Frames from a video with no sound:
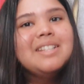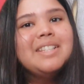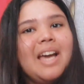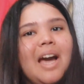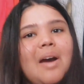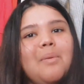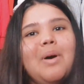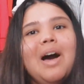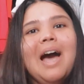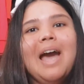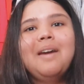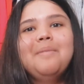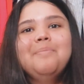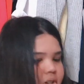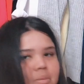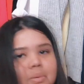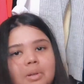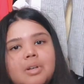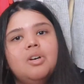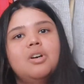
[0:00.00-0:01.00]
DIY.
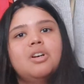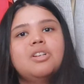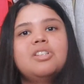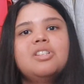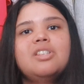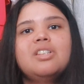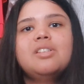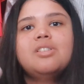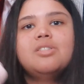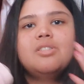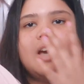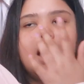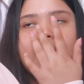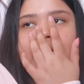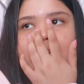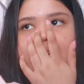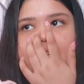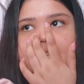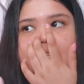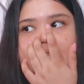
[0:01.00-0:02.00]
Oh my gosh, these
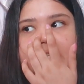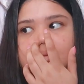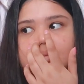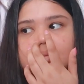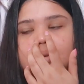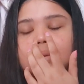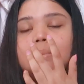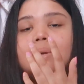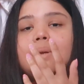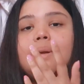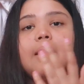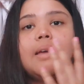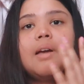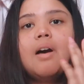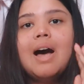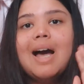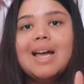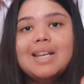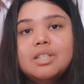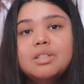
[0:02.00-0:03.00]
trackies would be
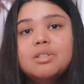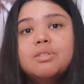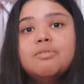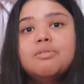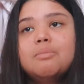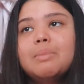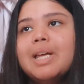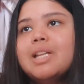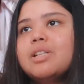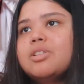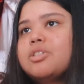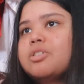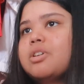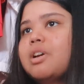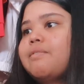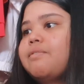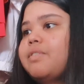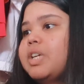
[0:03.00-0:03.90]
ideal for my Instagram